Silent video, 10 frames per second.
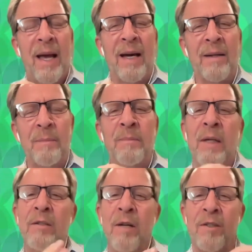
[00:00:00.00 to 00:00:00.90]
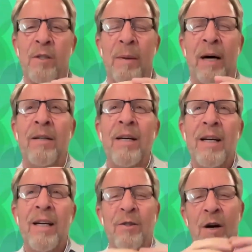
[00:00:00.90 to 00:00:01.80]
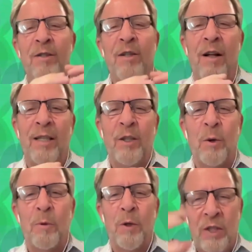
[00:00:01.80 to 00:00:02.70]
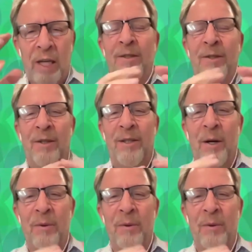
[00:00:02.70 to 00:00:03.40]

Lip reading: and he talks about his ontological projector,